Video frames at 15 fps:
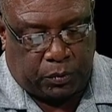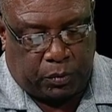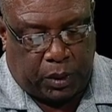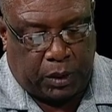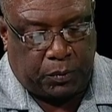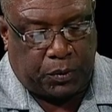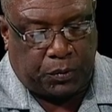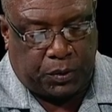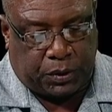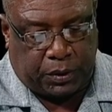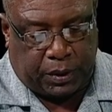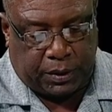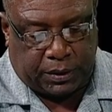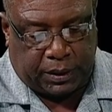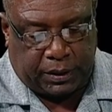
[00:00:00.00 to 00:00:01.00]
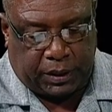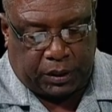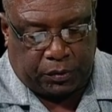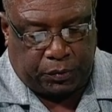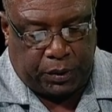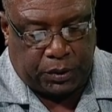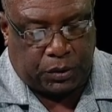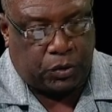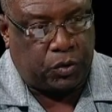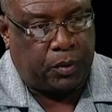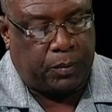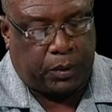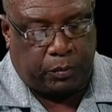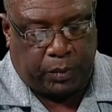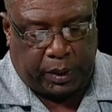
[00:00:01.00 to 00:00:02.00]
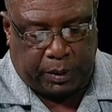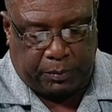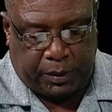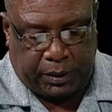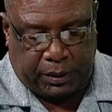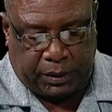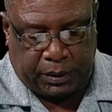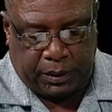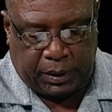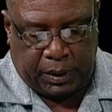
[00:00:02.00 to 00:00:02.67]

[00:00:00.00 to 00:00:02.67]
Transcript: one which results in increased human well-being